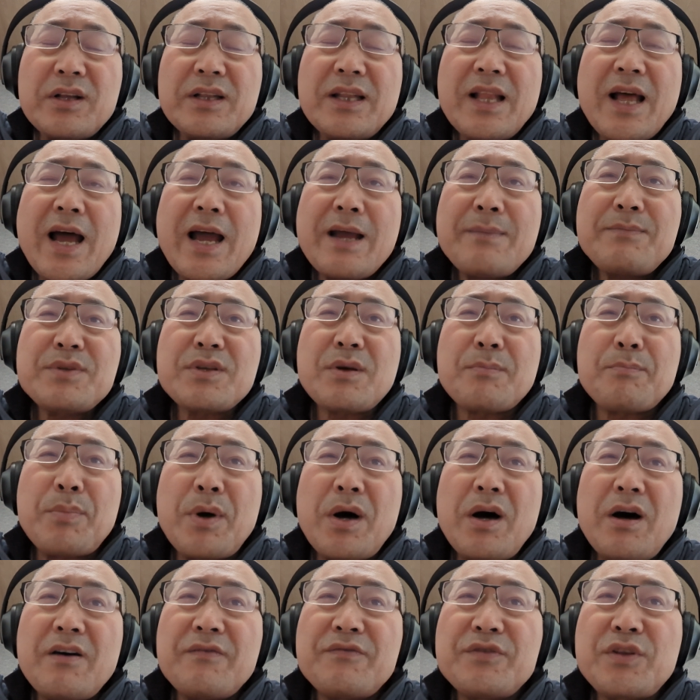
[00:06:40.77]
climbs
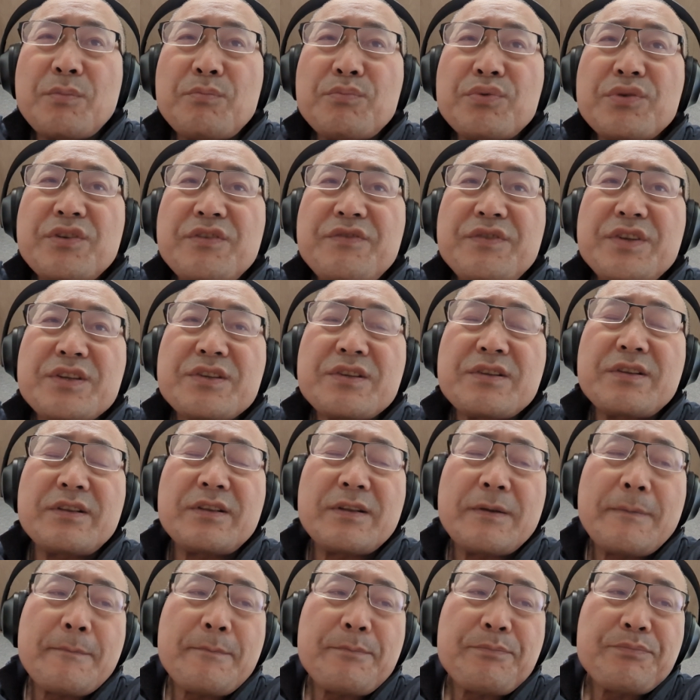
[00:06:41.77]
above the previous
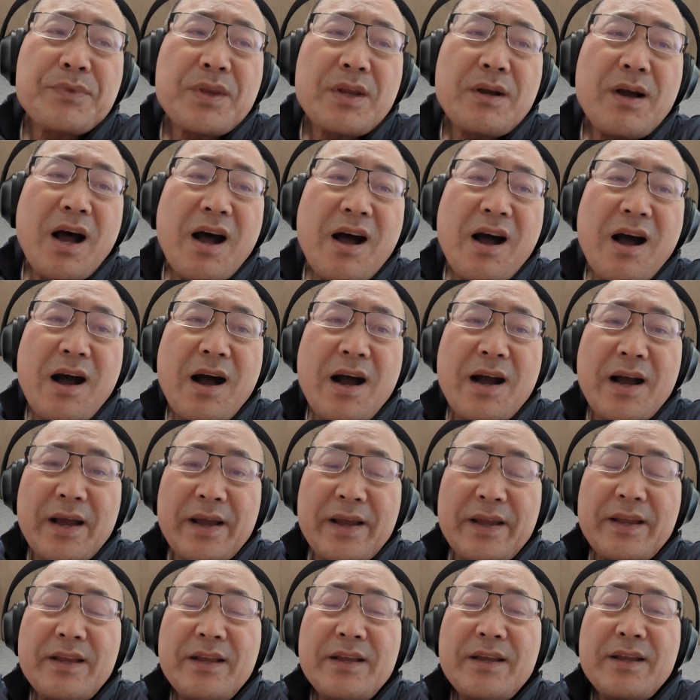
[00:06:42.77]

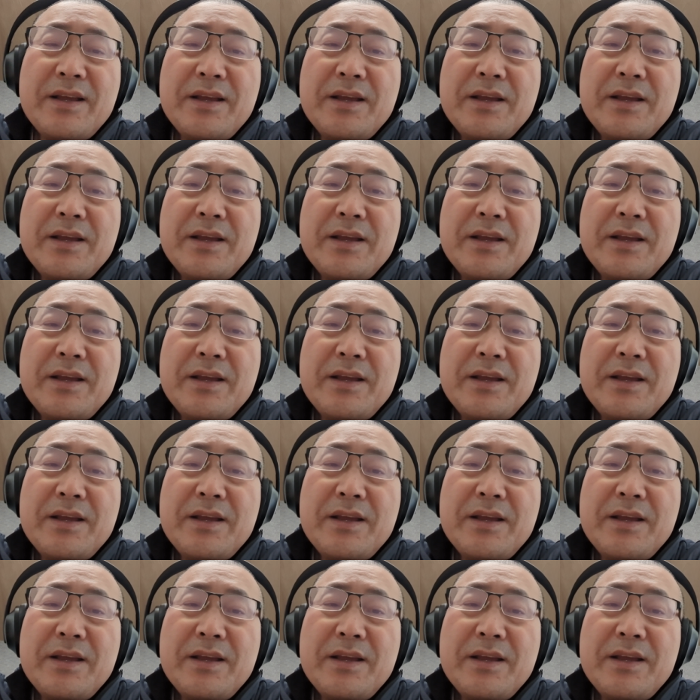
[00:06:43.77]
high,